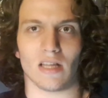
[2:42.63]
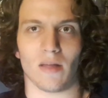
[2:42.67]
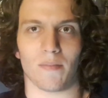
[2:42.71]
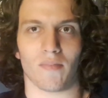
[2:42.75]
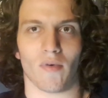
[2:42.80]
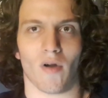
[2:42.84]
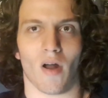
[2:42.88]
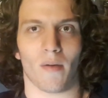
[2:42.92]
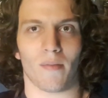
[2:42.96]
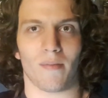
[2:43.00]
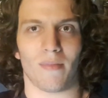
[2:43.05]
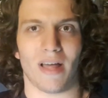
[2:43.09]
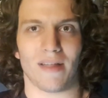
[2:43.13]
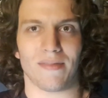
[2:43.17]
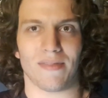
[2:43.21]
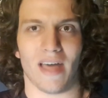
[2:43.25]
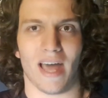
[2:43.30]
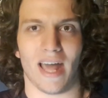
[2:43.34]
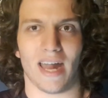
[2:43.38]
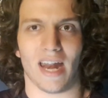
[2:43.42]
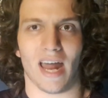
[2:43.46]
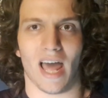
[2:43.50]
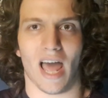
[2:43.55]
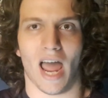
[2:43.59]
the problem
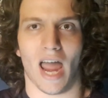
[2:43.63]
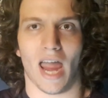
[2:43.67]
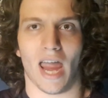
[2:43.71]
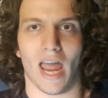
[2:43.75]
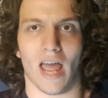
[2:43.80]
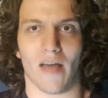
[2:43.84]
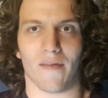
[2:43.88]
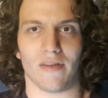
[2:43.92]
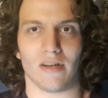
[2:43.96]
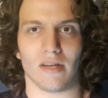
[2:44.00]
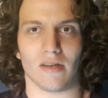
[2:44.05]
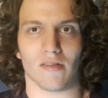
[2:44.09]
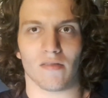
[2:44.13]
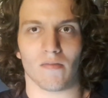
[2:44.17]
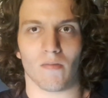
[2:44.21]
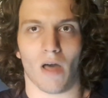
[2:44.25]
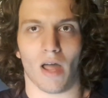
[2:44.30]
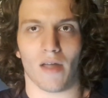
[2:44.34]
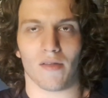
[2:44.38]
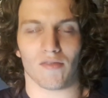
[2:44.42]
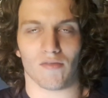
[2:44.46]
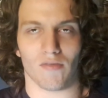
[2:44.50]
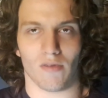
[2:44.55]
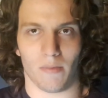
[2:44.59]
that I haven't
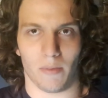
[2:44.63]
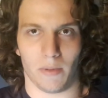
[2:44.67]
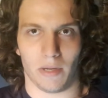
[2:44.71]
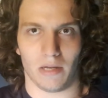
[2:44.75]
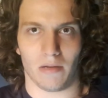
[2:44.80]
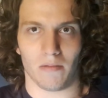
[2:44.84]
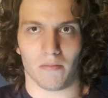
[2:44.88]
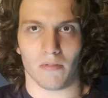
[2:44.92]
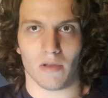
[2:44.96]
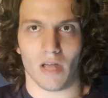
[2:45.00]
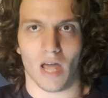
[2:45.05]
live streaming.